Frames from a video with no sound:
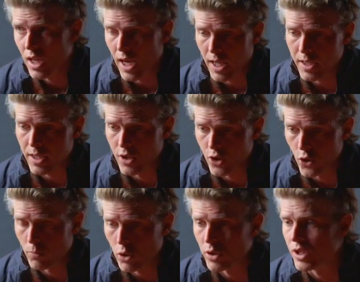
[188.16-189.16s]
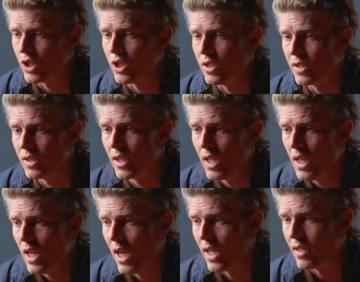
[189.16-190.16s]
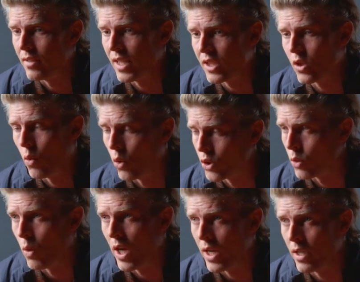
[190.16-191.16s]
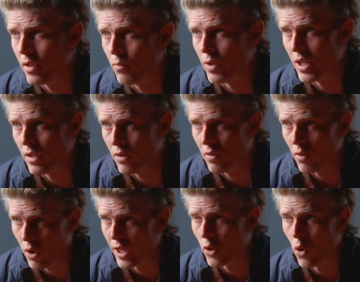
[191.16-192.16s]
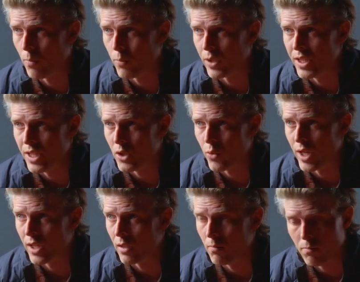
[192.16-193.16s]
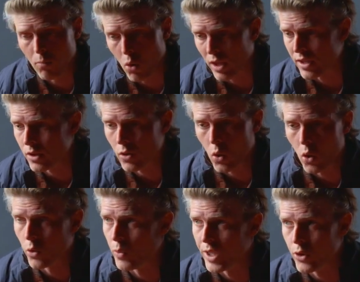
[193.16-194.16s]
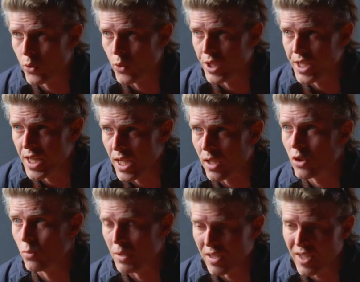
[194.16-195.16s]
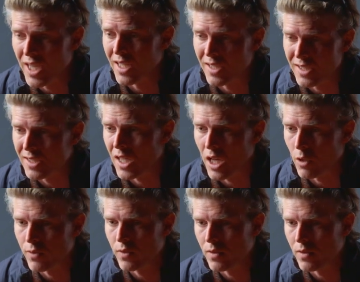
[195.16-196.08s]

and in normal conditions, and that's also why we incorporate heat training more or less all the way through the year to maintain this kind of,